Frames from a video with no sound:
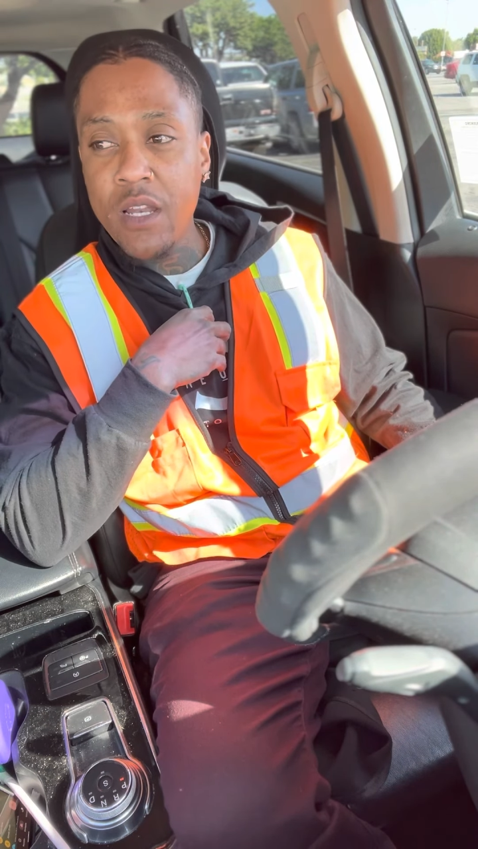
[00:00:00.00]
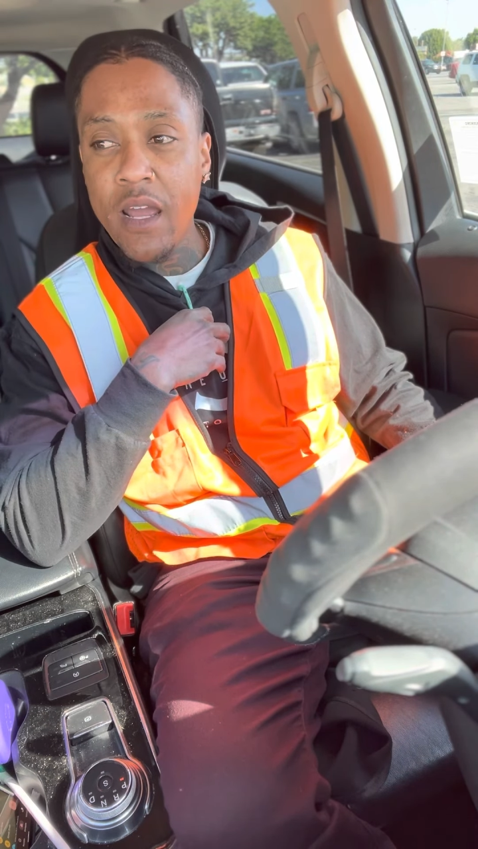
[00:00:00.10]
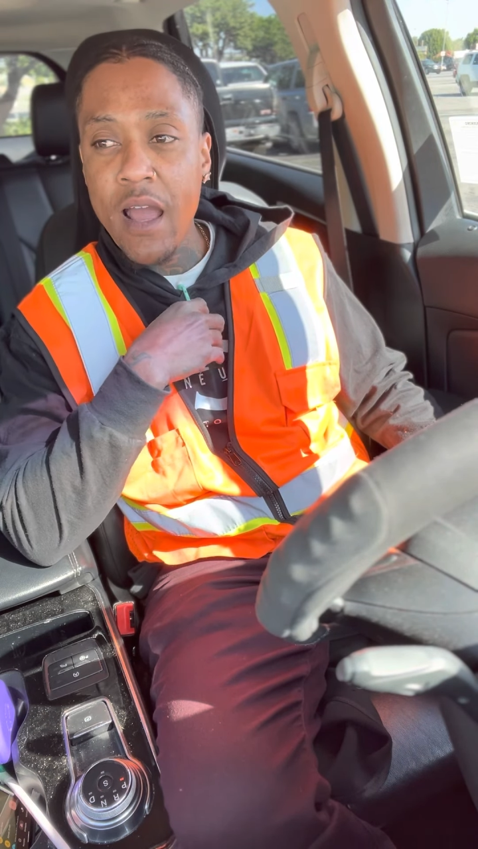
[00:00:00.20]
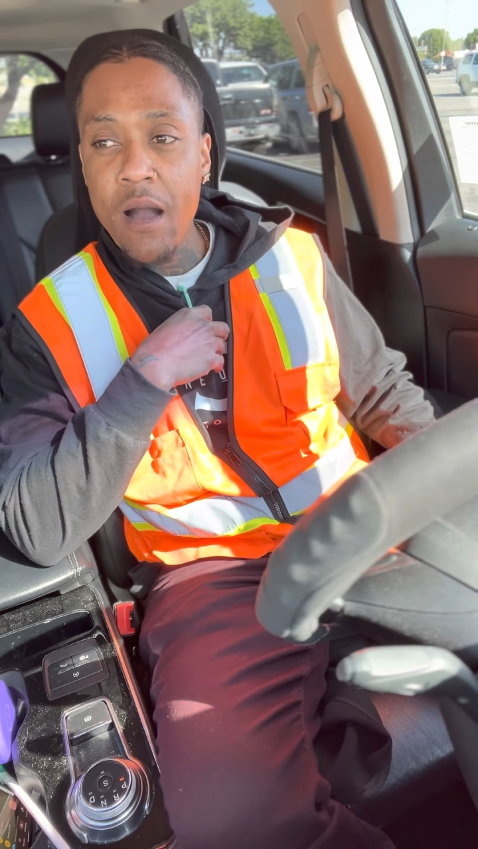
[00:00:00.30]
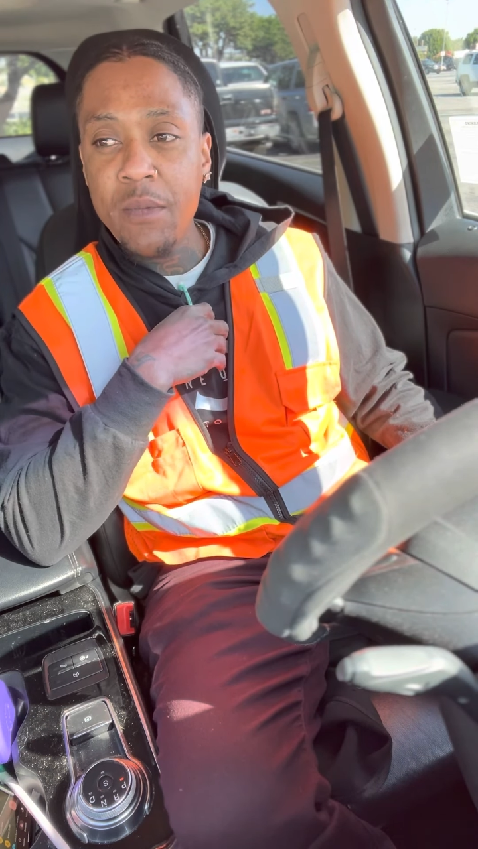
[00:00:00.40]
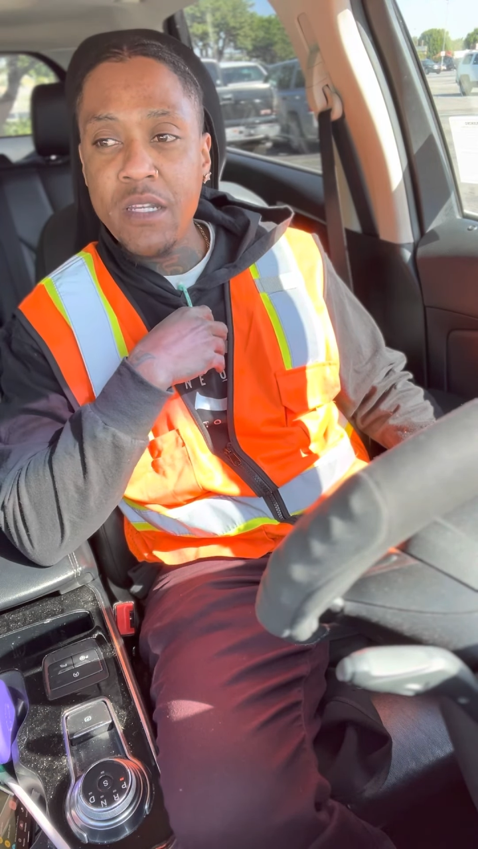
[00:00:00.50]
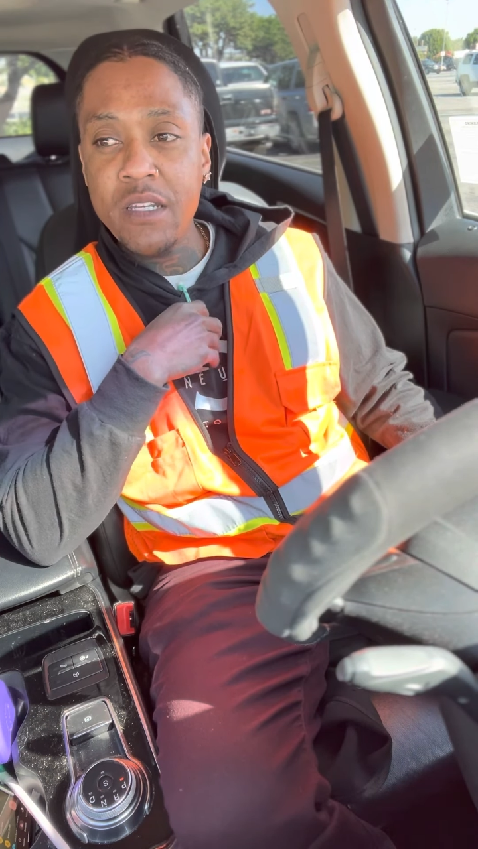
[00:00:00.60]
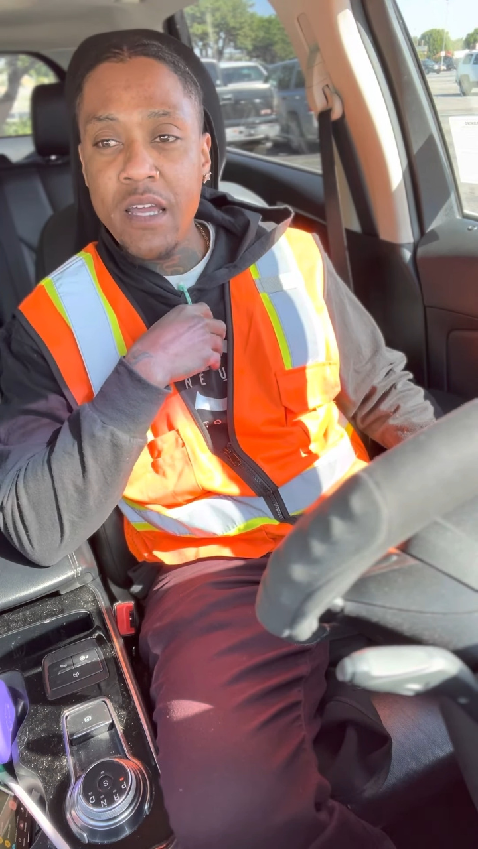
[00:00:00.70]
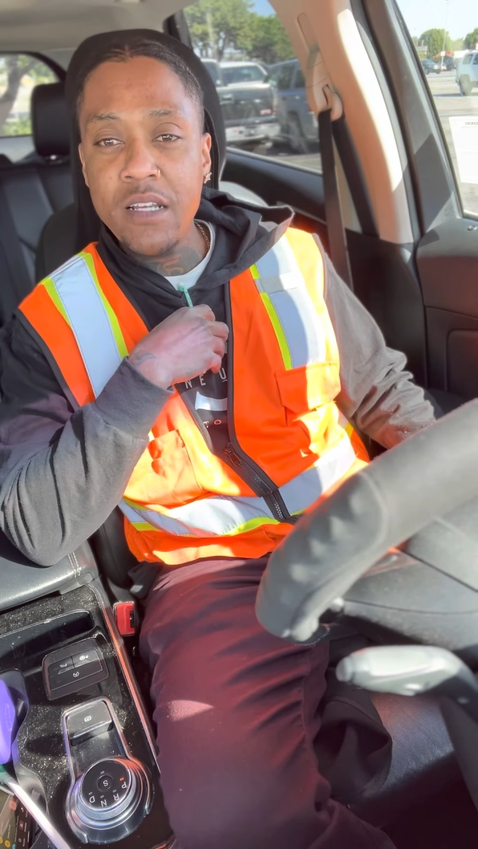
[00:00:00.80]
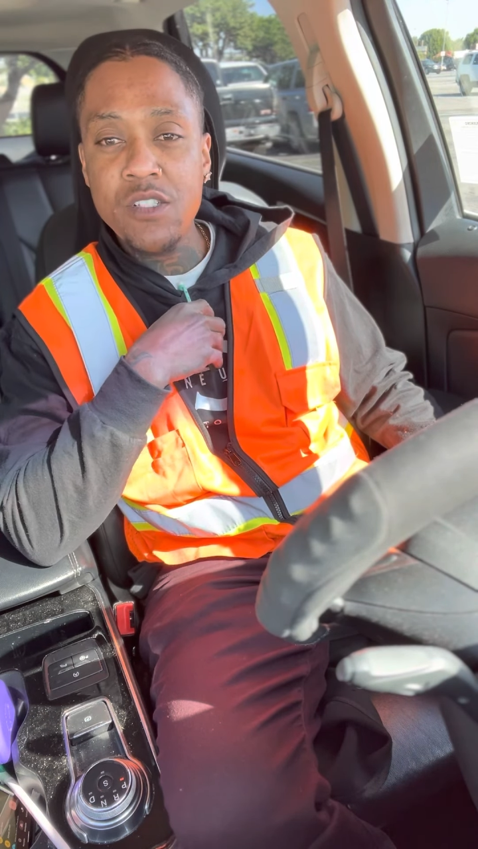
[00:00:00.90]
like, how many
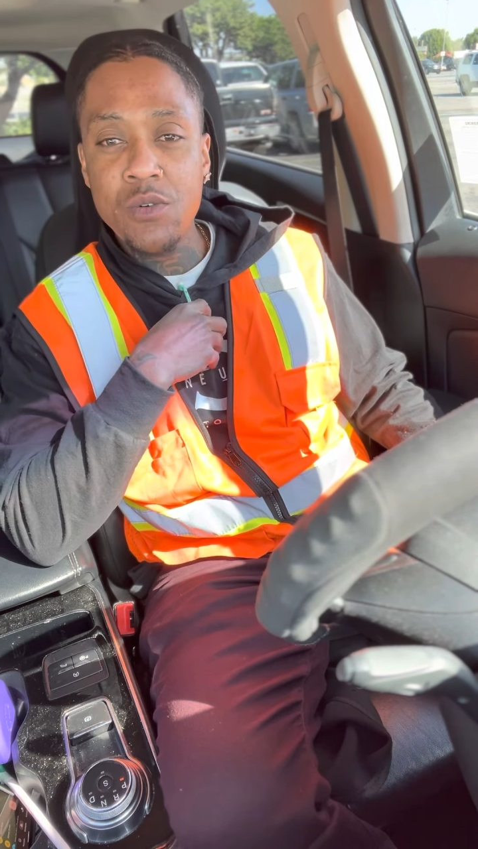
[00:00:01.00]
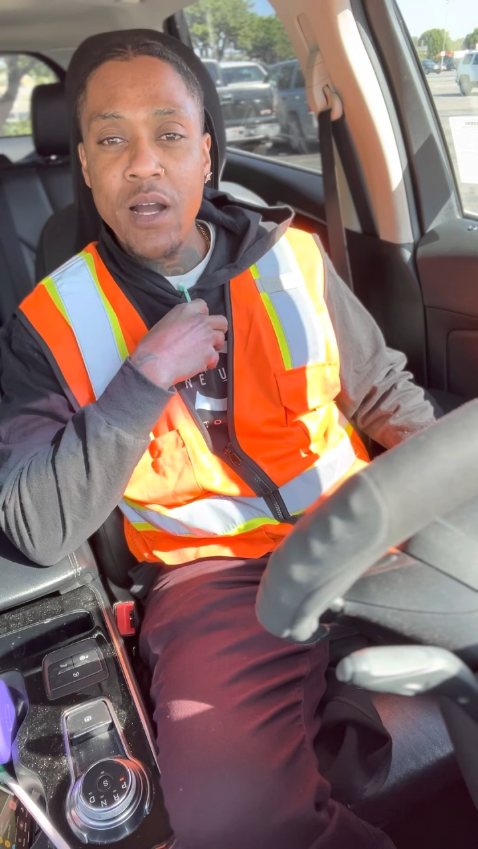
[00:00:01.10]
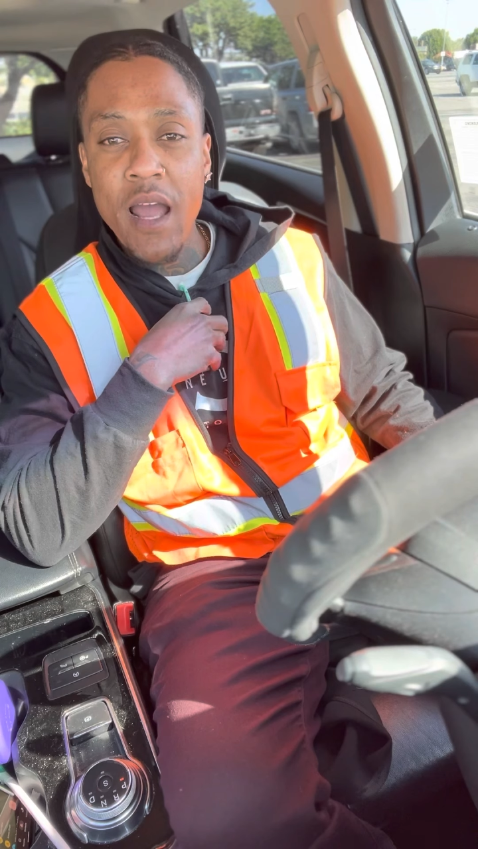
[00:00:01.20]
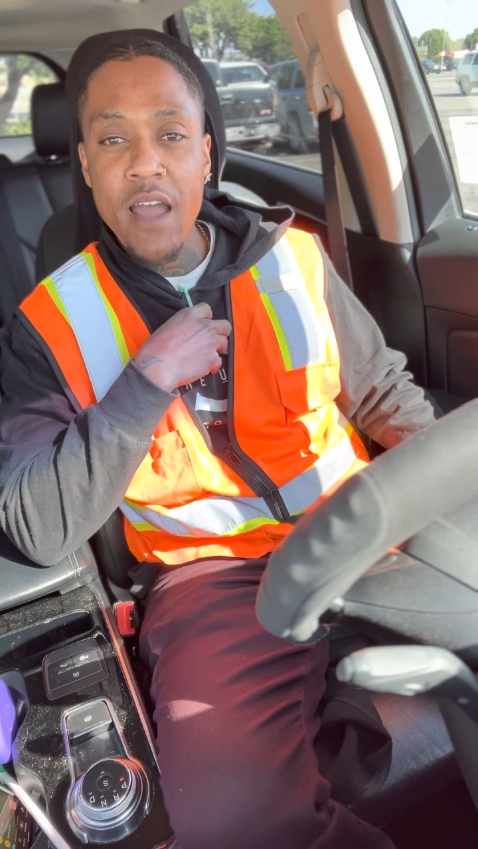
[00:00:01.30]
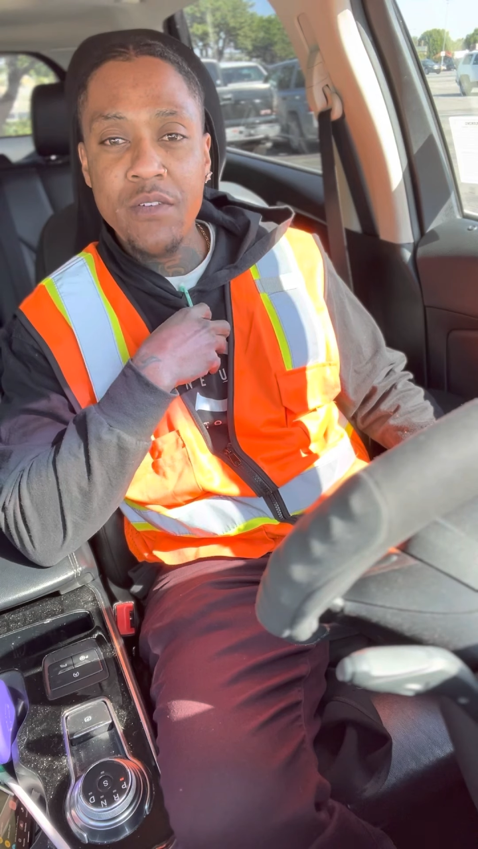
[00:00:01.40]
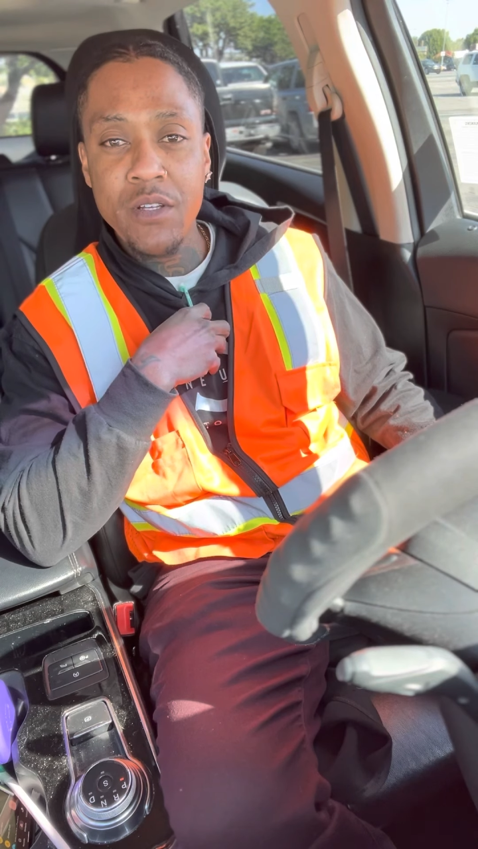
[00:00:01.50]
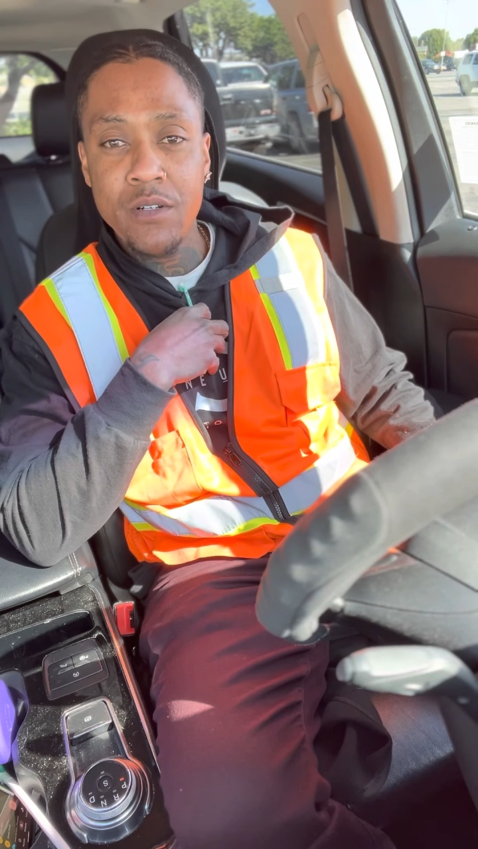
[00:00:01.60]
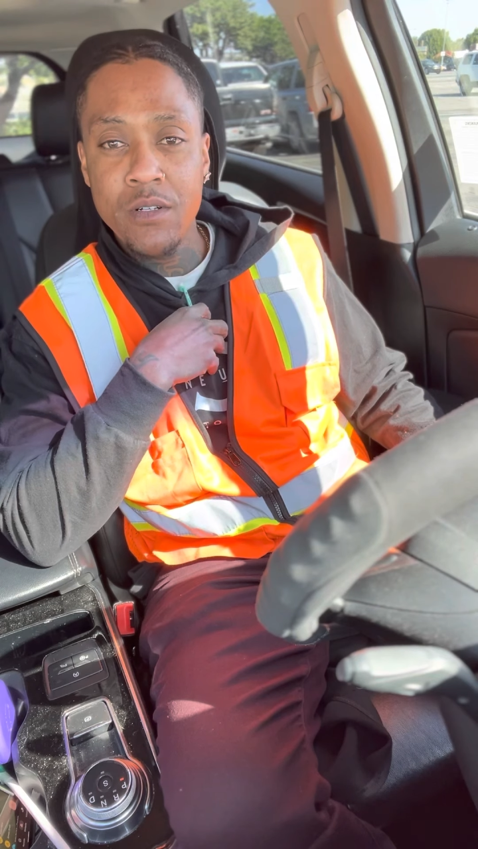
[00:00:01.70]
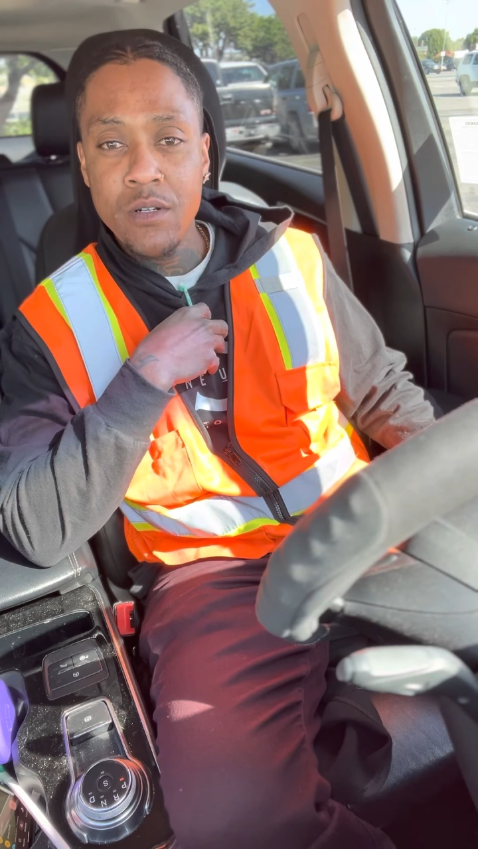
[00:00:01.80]
days do I have here?